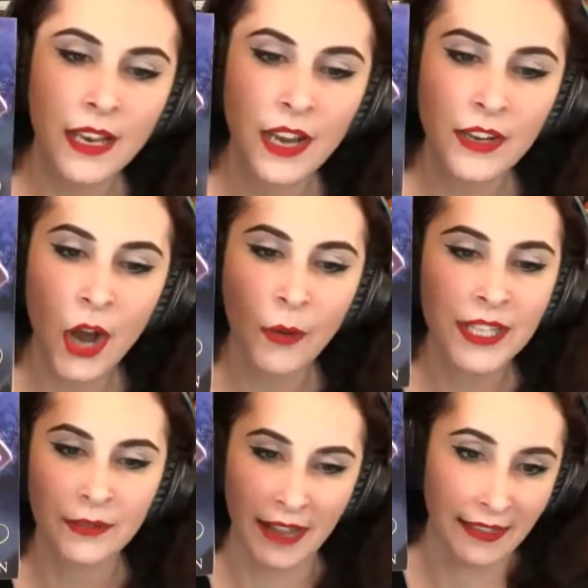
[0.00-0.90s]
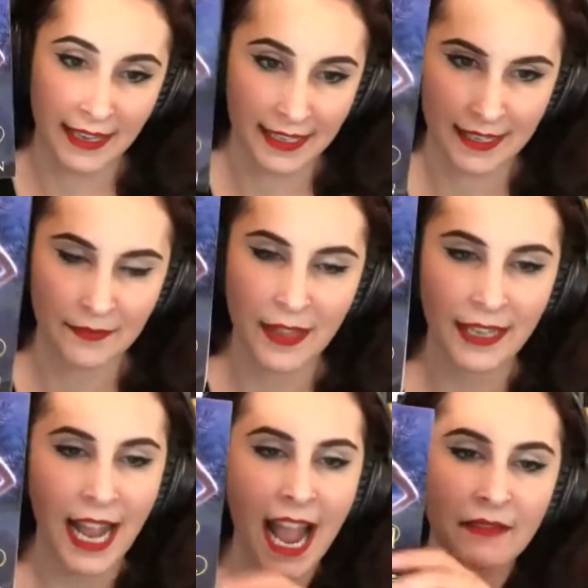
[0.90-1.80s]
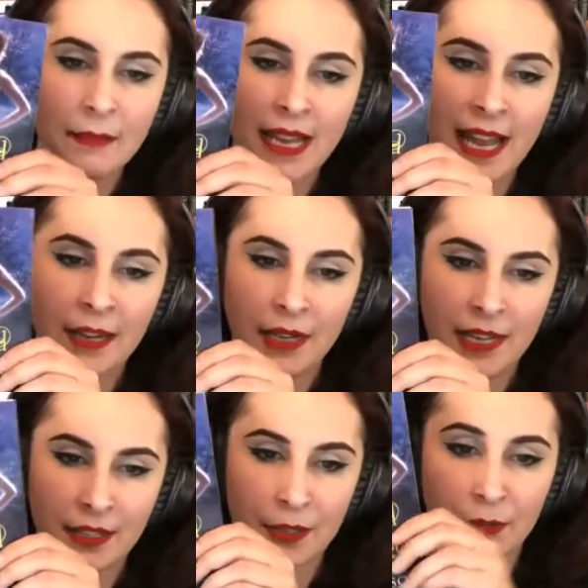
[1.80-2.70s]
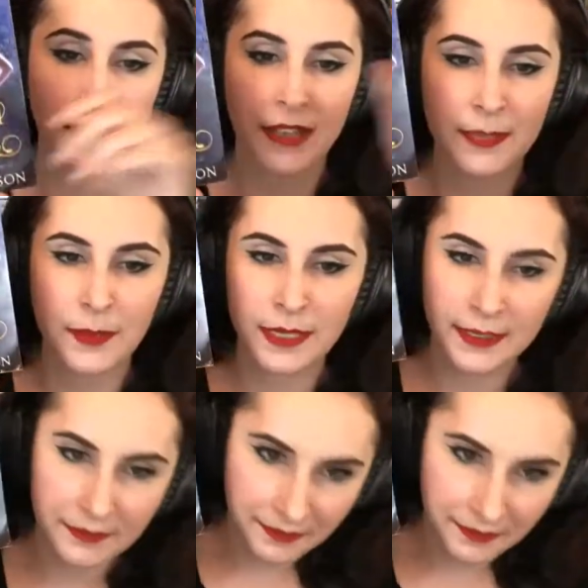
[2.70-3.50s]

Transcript: No one's read this. Like, I haven't met anyone else who's read this book.